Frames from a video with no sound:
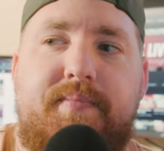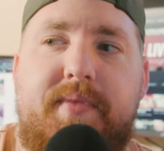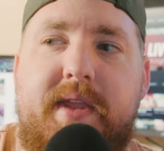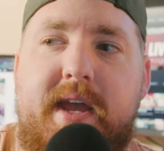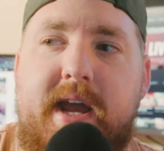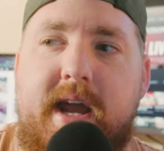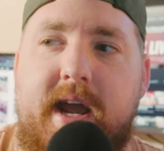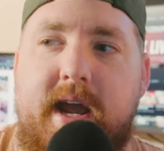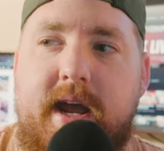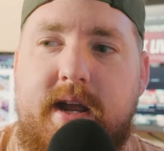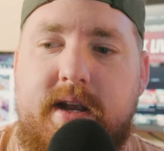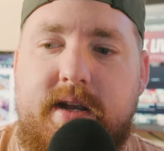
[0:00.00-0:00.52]

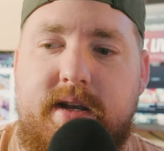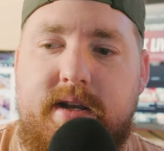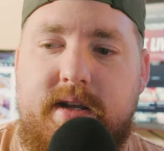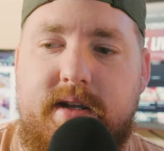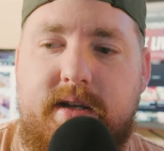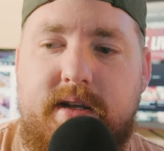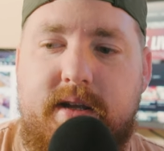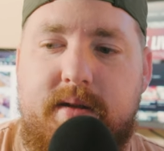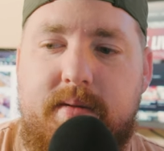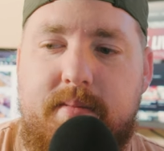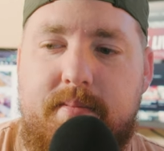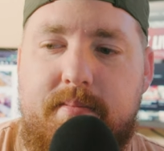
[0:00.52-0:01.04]
and
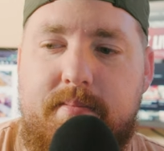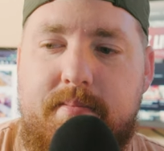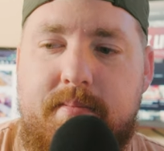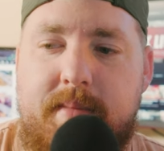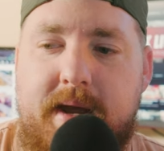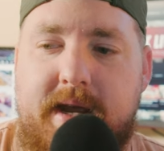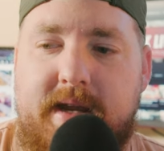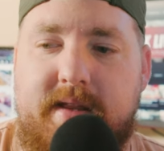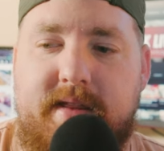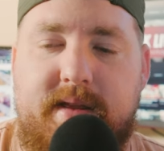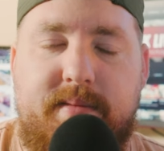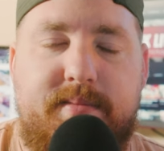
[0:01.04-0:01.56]

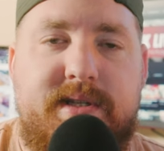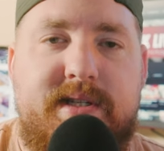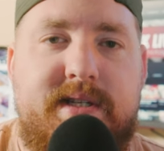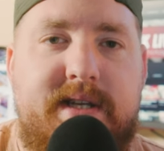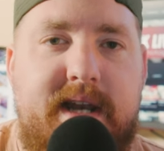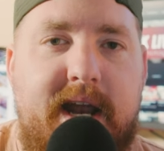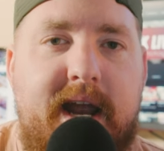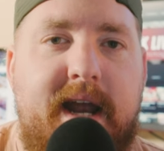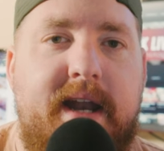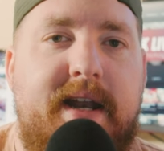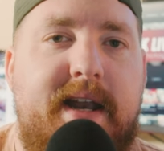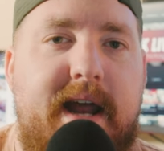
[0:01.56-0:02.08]
make them
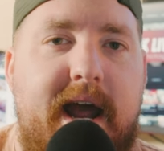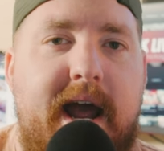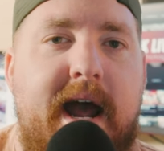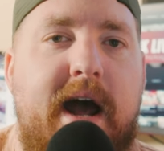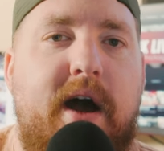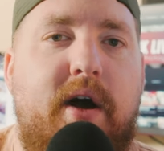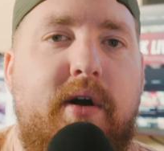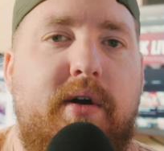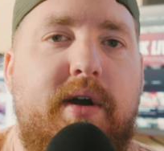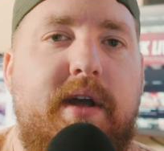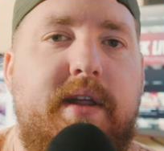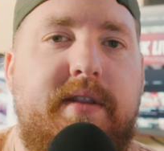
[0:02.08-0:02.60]
stand
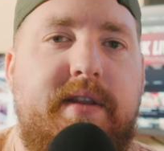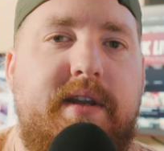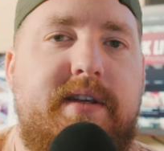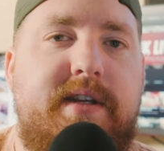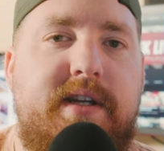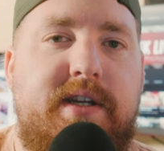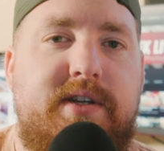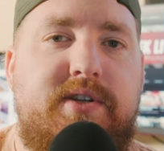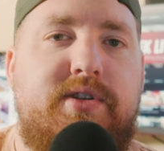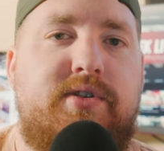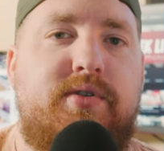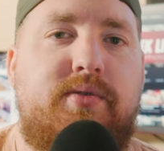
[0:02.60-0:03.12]
out in the
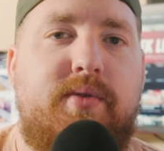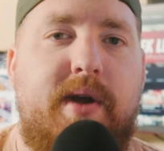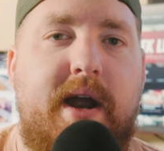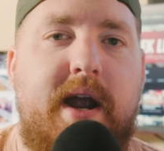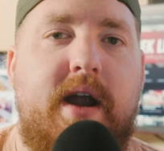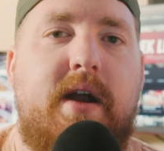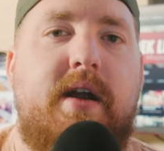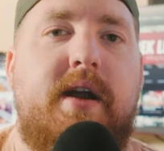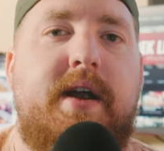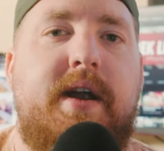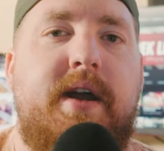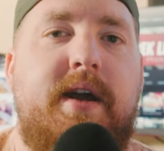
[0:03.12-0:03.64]
D2
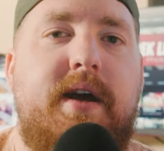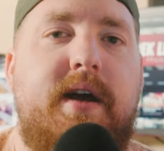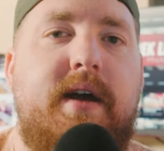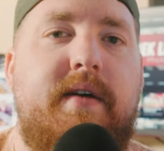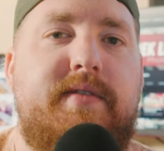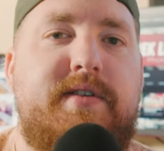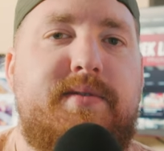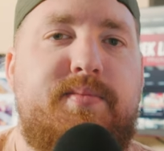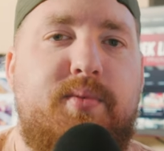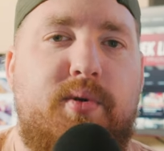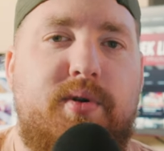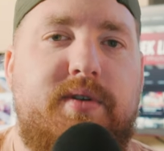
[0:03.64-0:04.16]
area
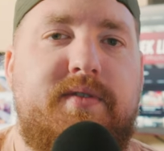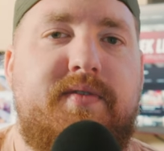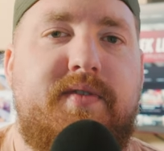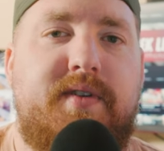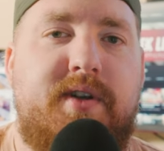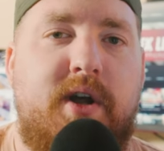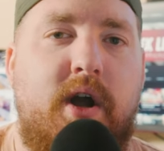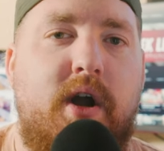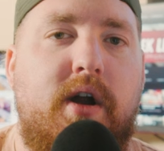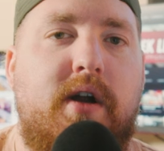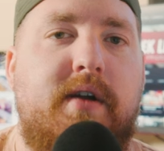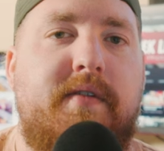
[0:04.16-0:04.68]
of sports
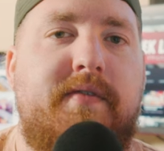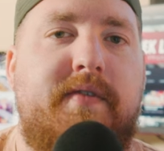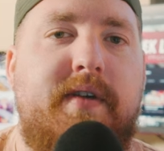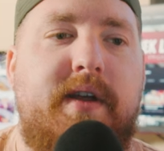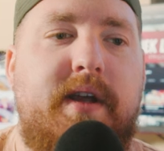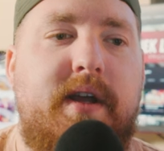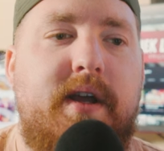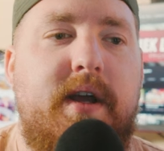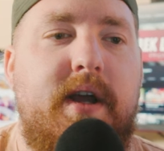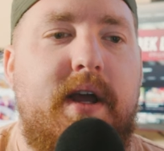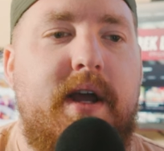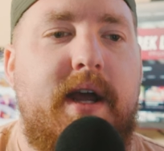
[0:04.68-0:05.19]

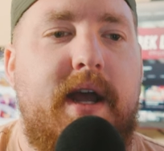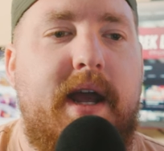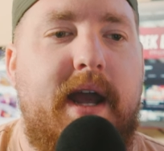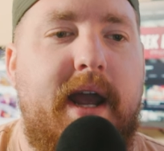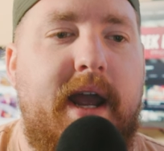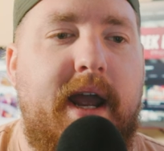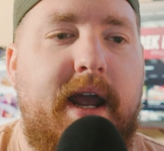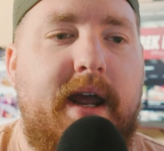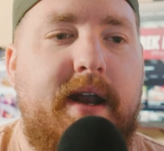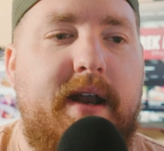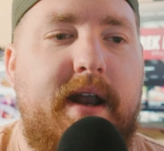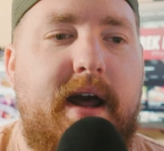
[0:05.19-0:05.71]
photography.
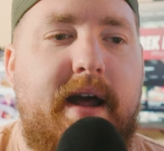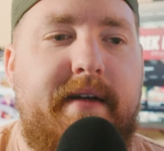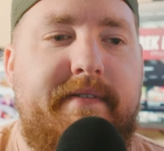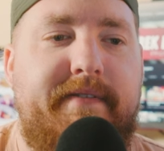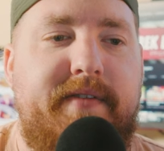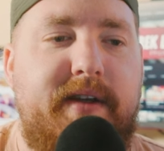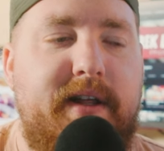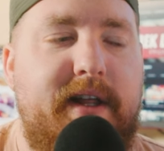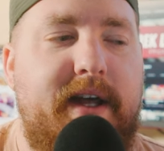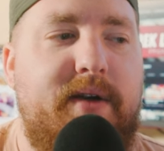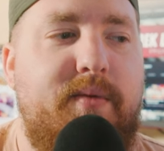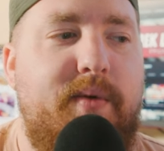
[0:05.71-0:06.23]
And I
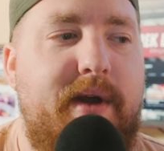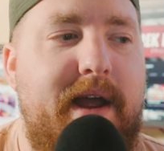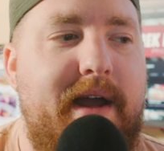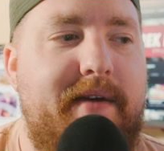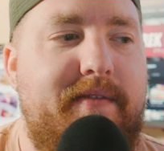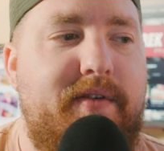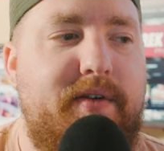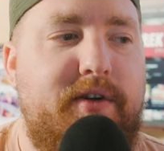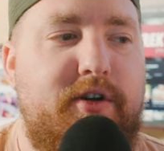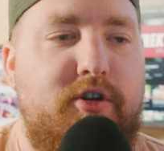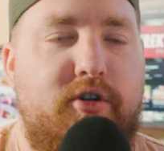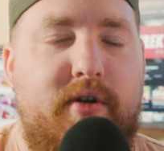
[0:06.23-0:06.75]
feel like we
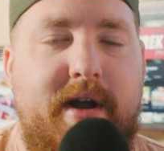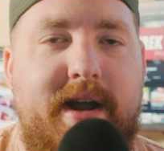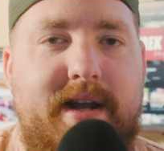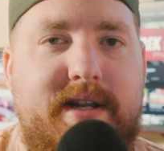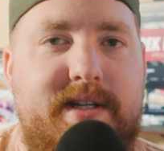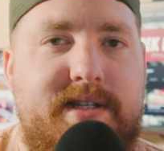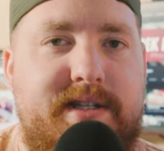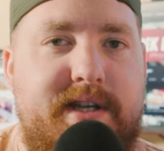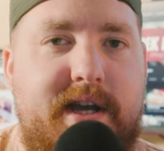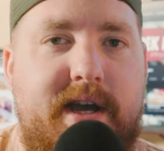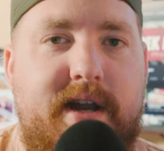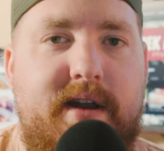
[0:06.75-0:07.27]
have a great
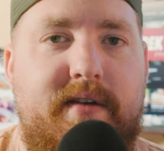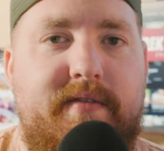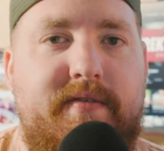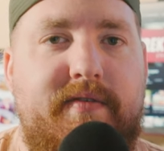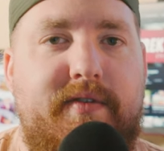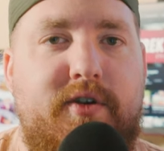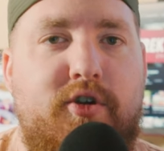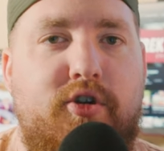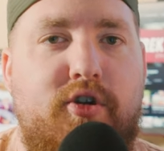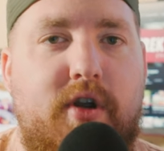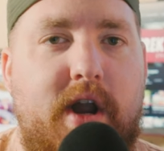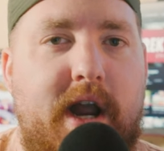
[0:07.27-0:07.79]
set
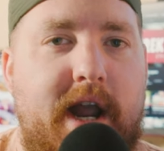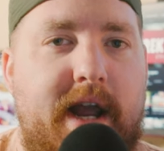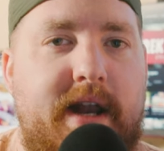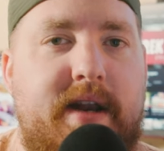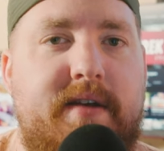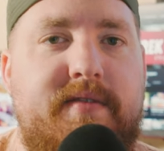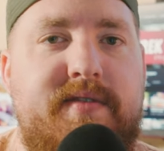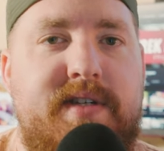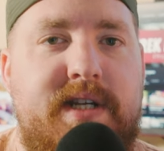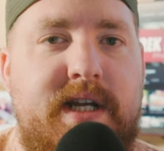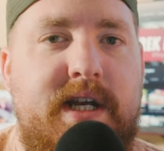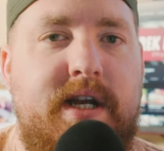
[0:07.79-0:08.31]
of
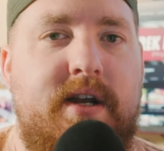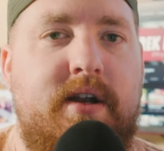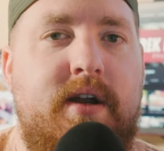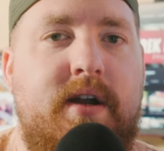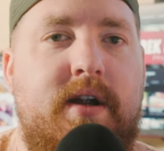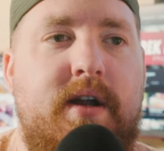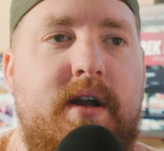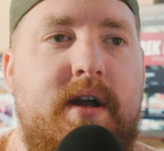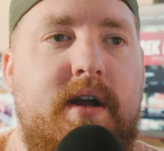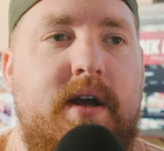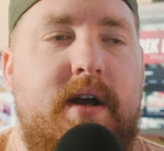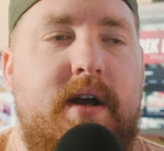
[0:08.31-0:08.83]
creatives here,